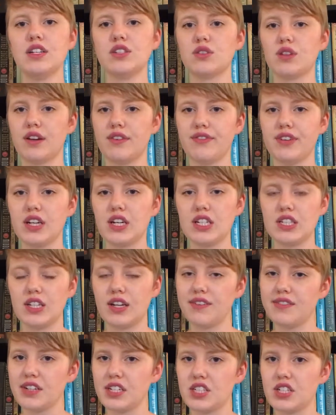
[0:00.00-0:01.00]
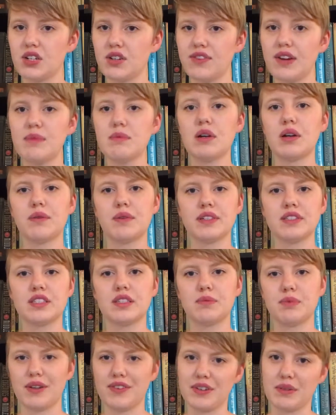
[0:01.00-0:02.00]
So I figured Nonfiction November was
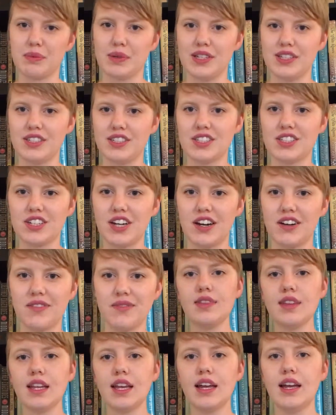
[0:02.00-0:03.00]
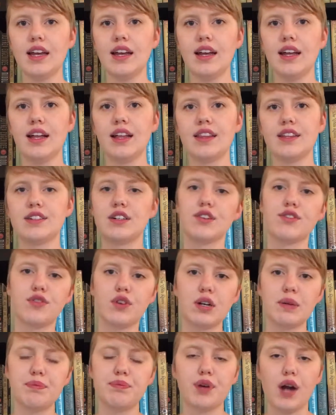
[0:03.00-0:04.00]
the perfect place to start. There are
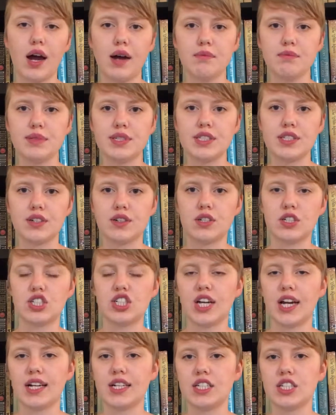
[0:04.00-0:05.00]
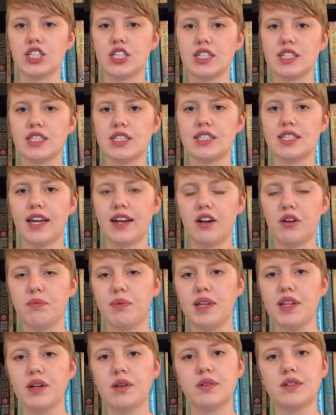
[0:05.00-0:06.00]
4 prompts or challenges set out
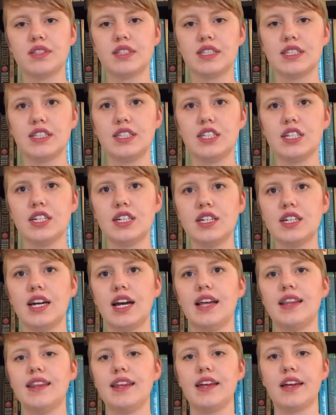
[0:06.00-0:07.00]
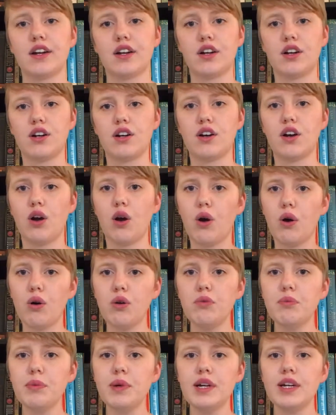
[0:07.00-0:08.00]
by the host this year, and they are
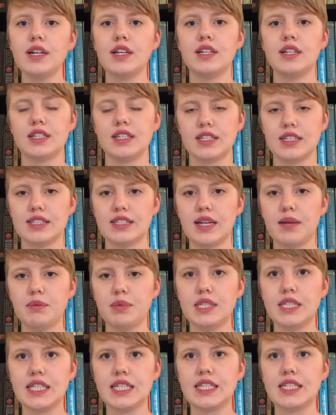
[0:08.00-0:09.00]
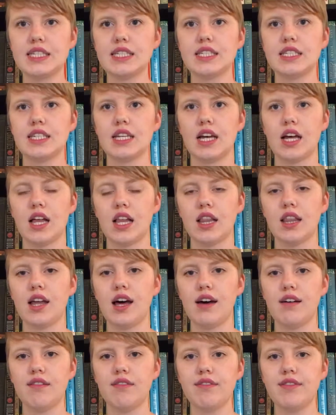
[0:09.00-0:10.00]
home, substance,
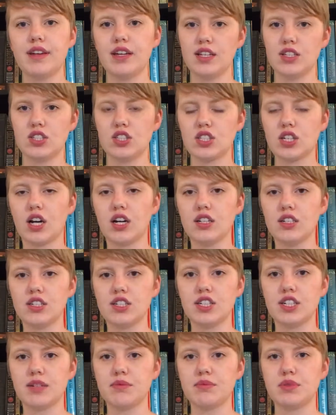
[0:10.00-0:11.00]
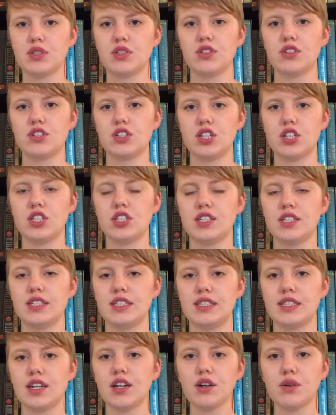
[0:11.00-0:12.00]
love, and scholarship. So there's just these
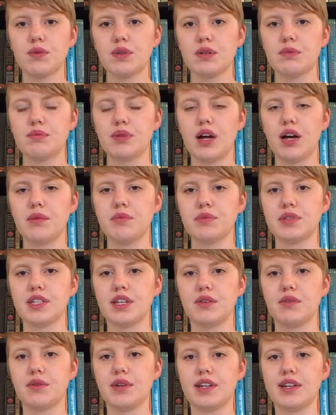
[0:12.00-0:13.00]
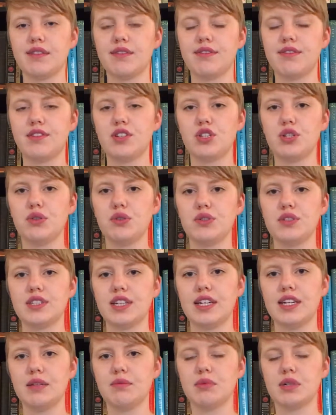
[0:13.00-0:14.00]
single word prompts and we can choose
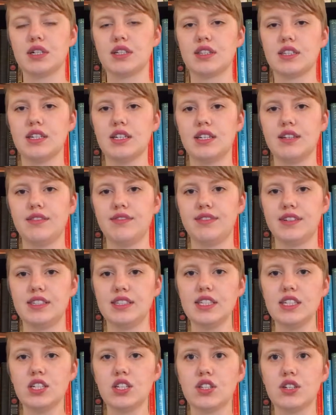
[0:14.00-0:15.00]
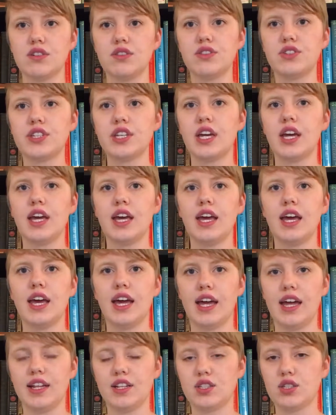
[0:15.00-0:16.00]
any book that fits into those.
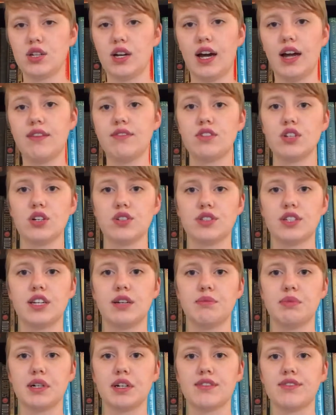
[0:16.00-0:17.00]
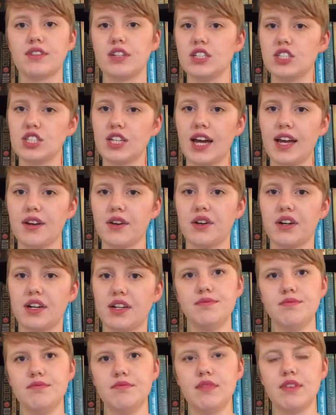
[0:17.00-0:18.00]
And so I've chosen a book for each category.
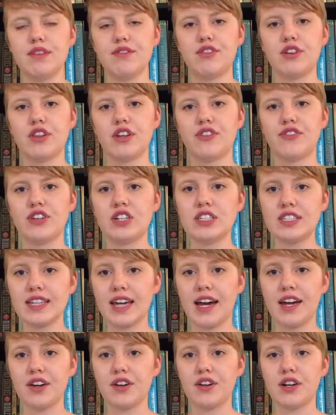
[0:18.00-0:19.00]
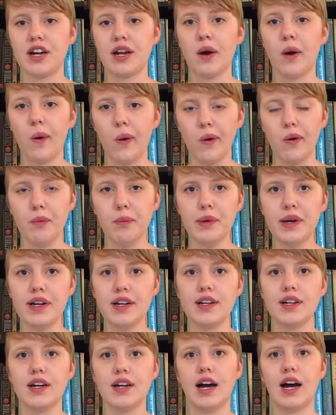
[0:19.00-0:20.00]
For the first category, home,
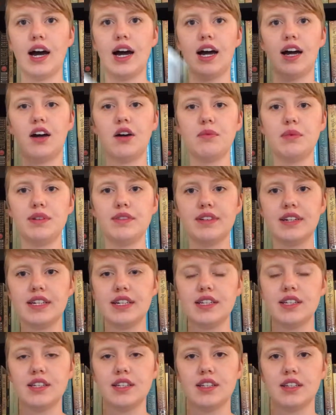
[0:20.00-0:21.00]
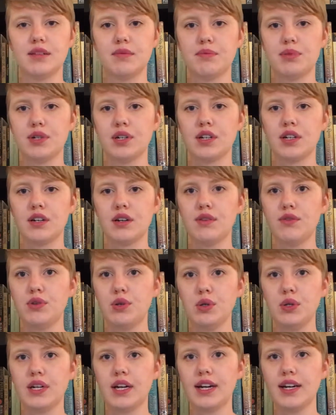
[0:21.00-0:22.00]
I'll be reading The Book of
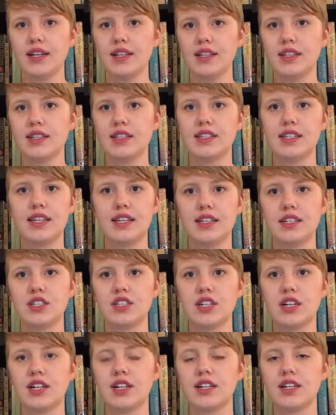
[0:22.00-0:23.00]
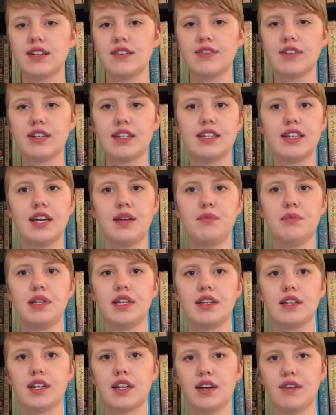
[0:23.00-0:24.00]
Hygge, The Danish Art of
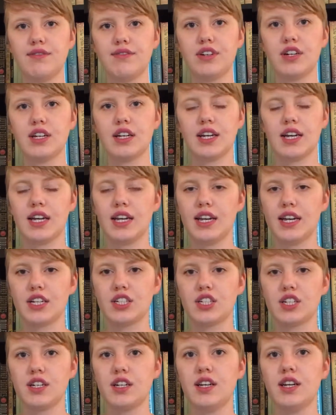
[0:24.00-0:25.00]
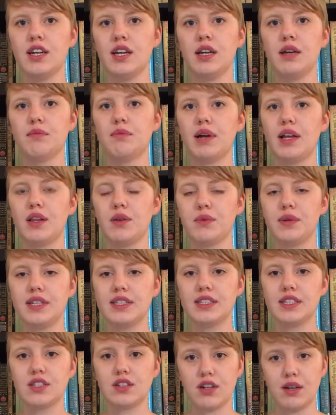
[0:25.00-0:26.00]
Contentment, Comfort, and Connection by
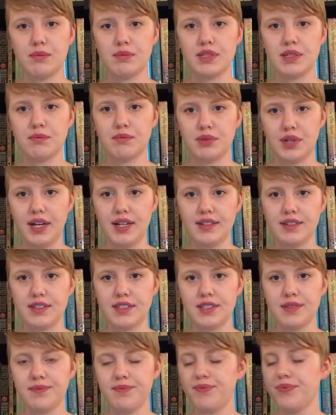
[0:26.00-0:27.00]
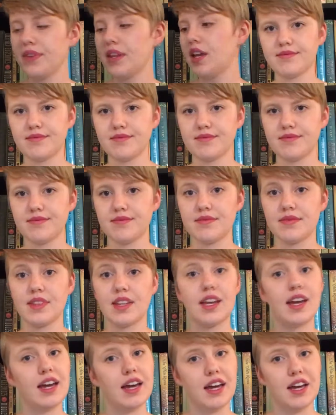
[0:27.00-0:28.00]
Louisa Thompson Britz.
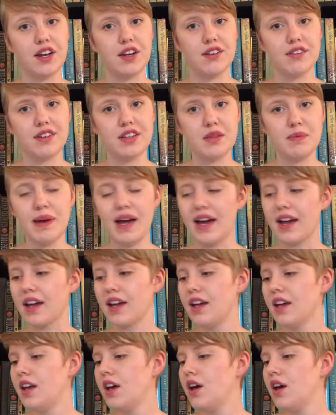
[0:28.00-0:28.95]
And I'll read the back.